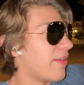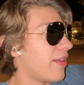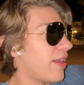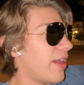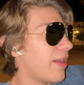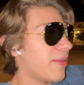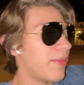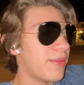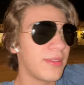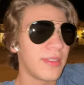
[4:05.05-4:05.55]

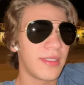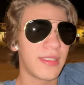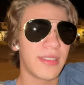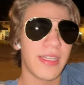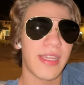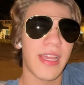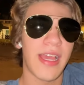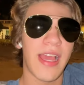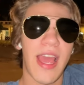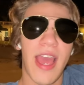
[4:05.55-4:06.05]
haven't
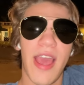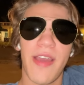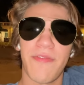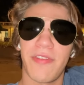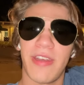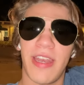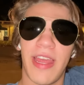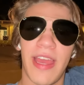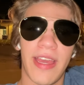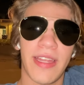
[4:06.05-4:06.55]

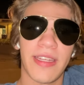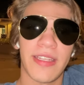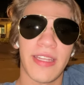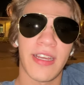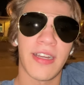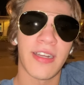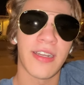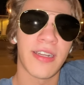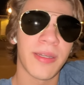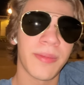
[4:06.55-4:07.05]
had
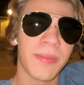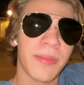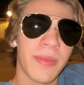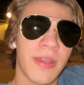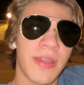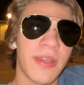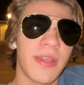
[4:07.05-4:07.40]
time,